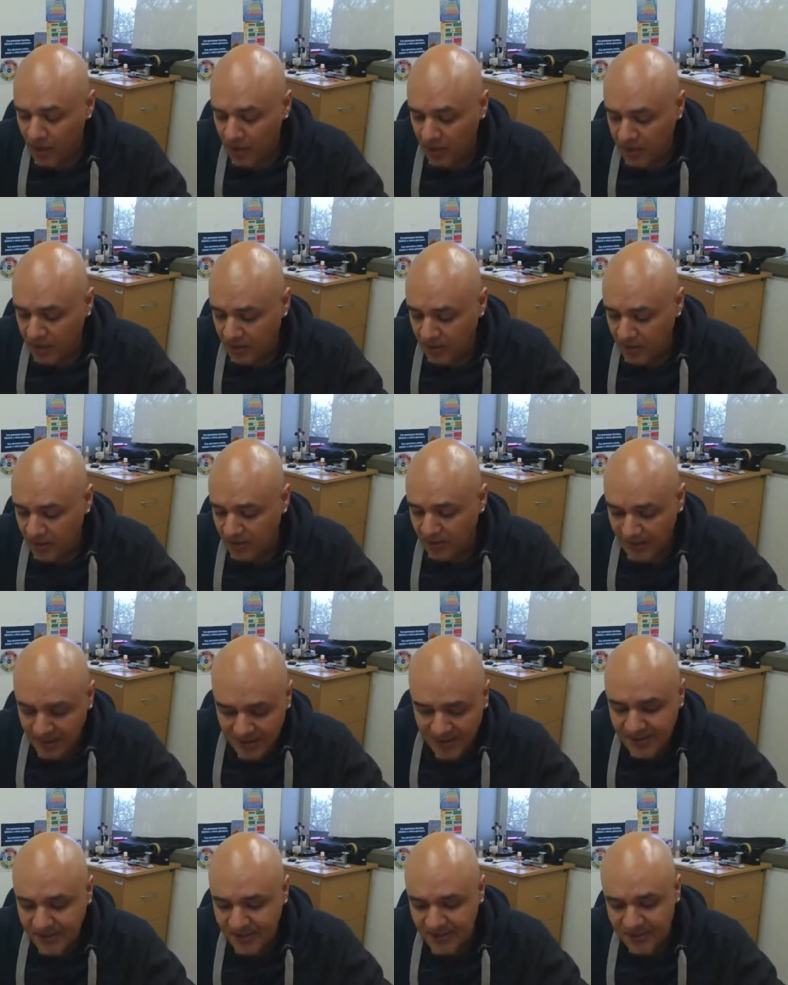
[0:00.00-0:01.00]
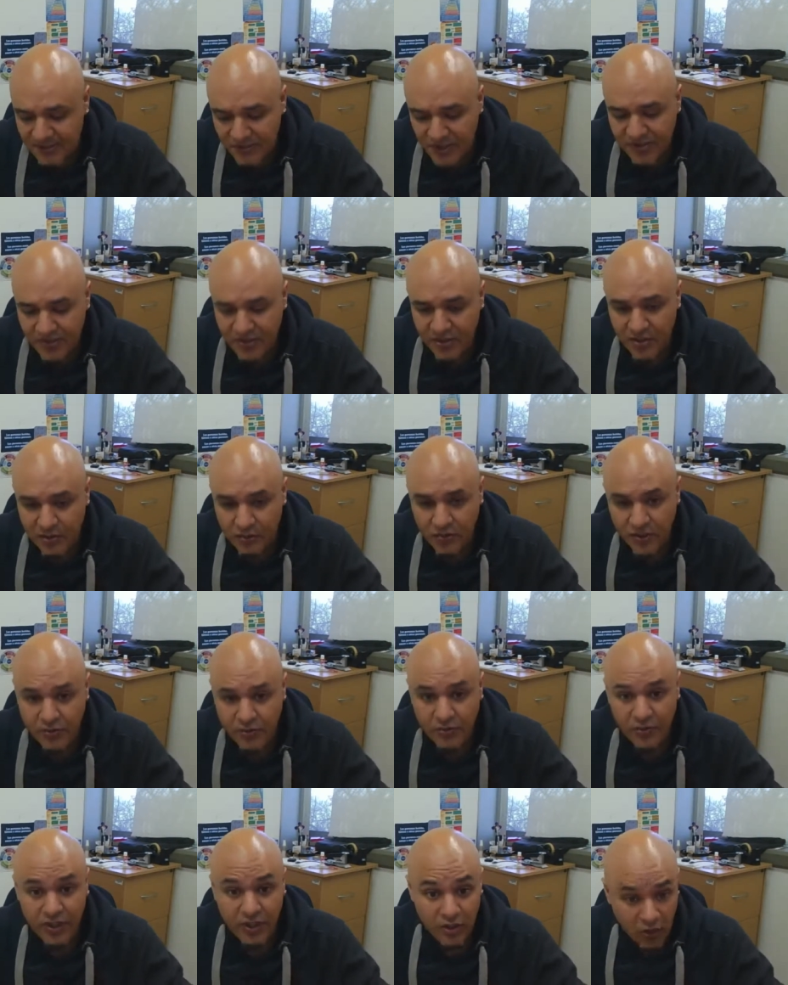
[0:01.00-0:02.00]
uh, this is the semester in which
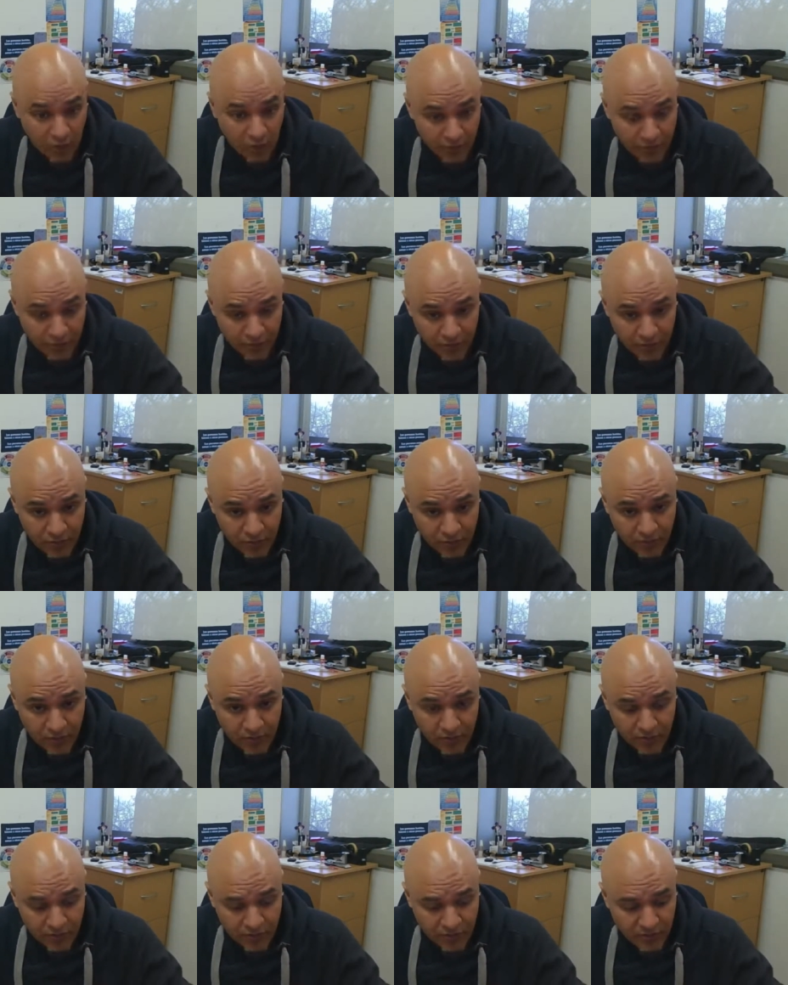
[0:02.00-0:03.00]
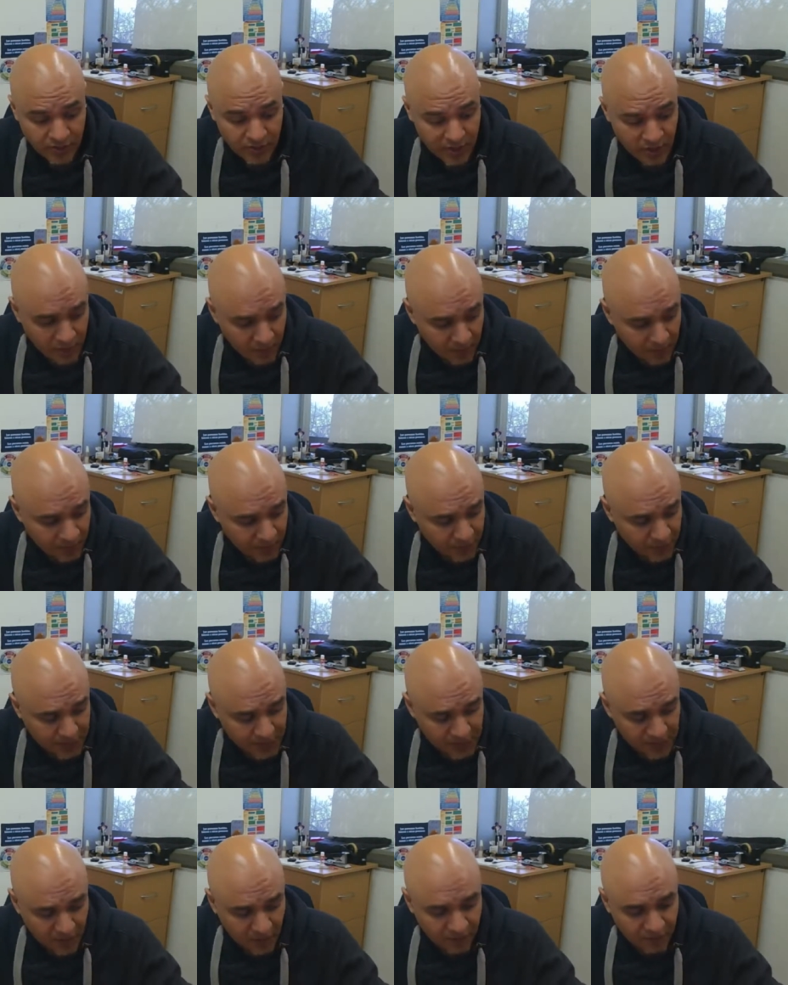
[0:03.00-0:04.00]
we go through through the
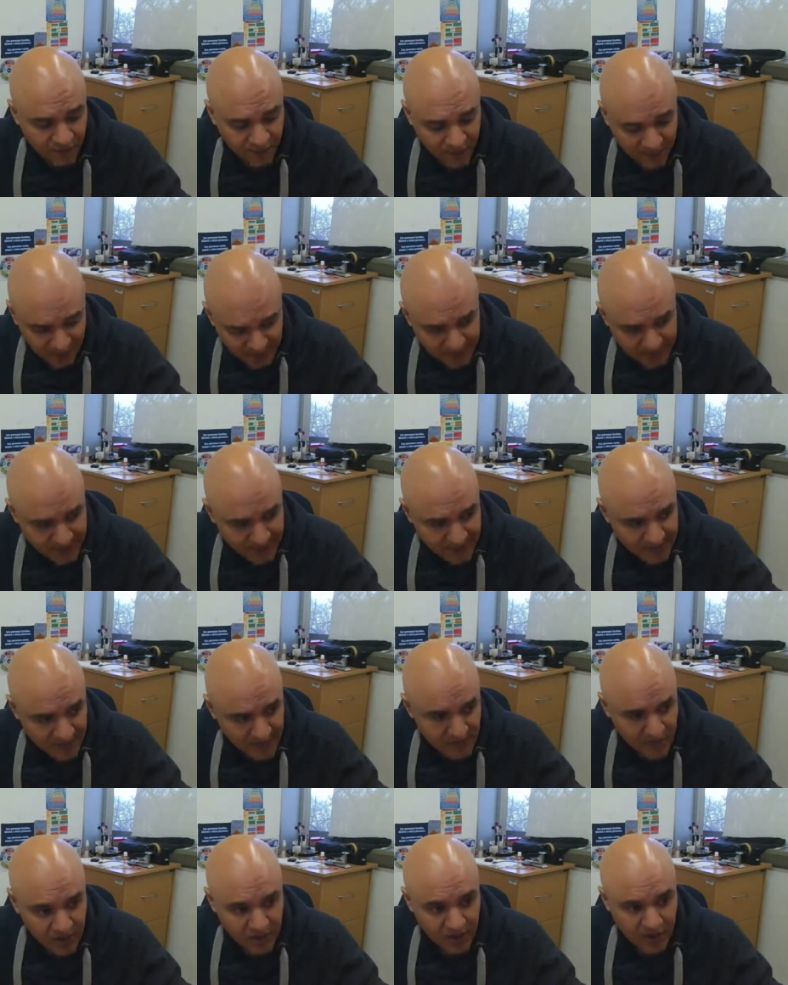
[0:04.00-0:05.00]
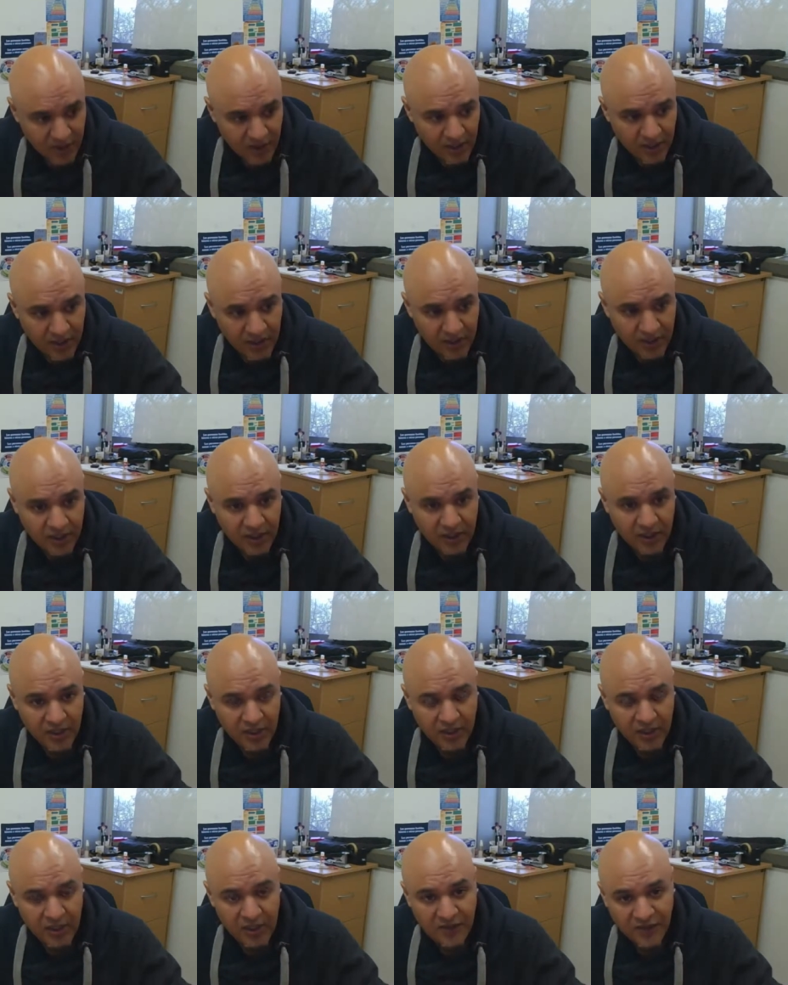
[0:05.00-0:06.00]
input of this in, in,
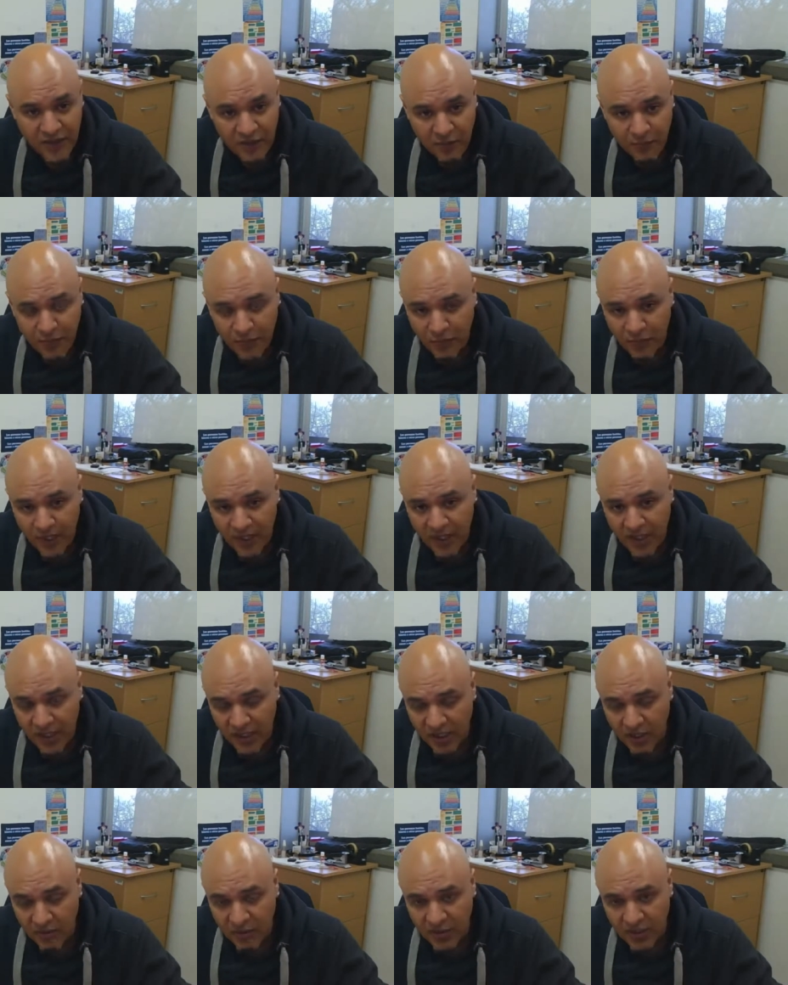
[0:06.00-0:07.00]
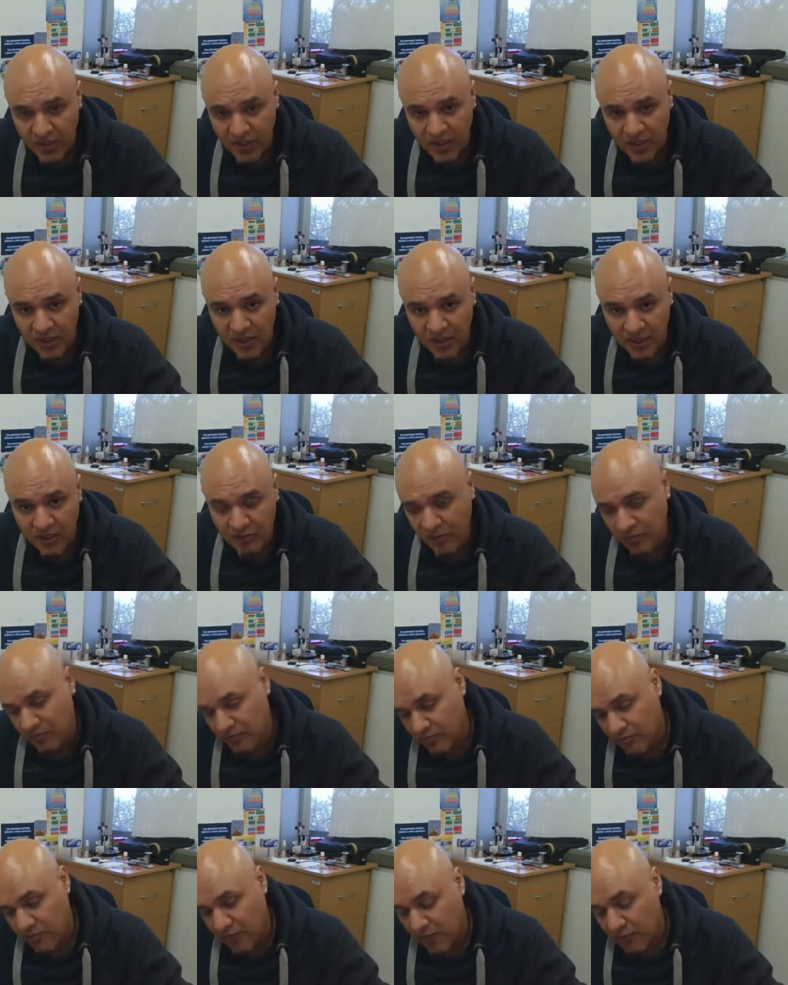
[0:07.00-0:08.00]
in a deeper way, a little bit a little bit
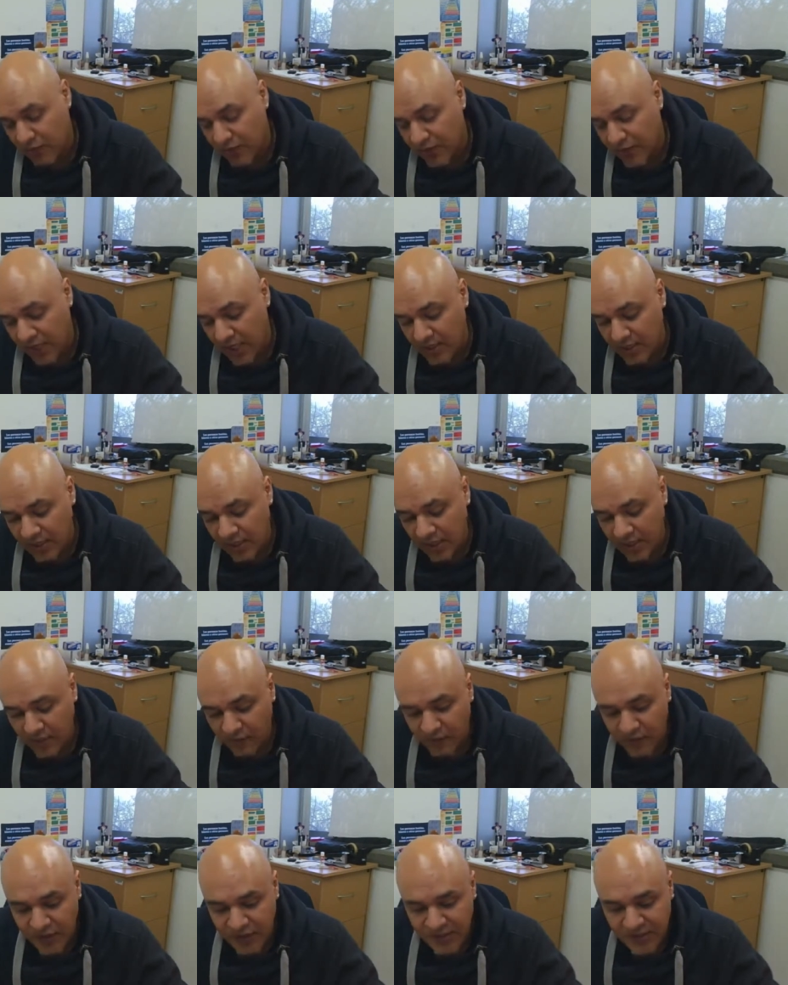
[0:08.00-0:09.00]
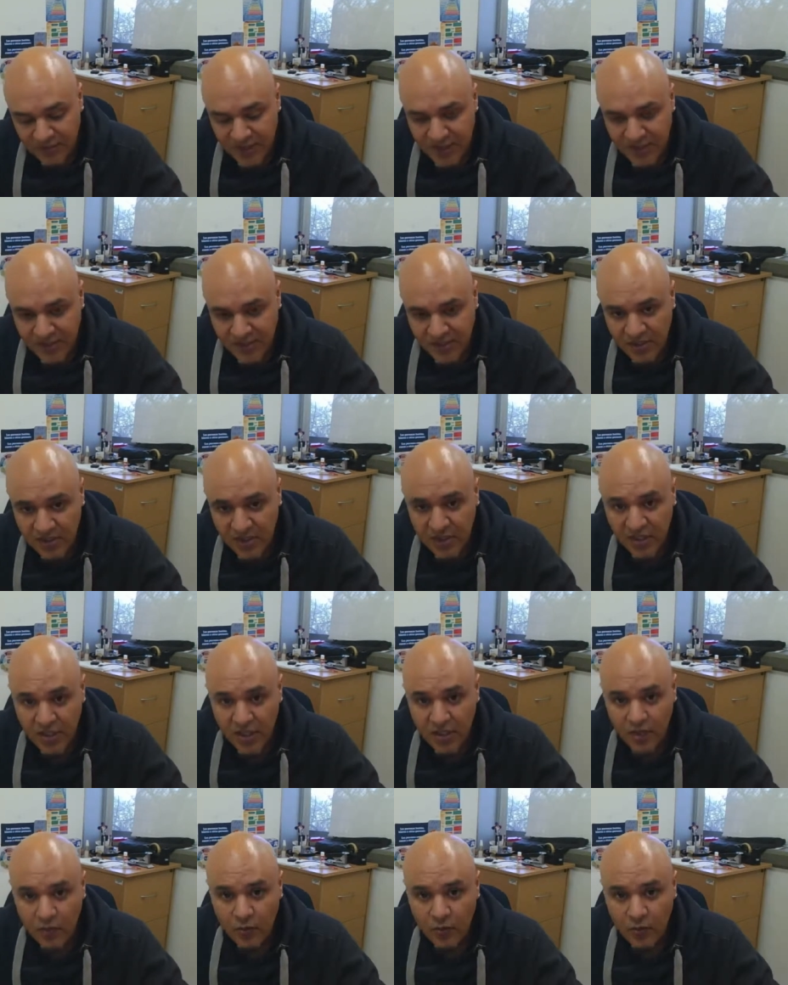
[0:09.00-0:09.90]
deeper than, than the first semester.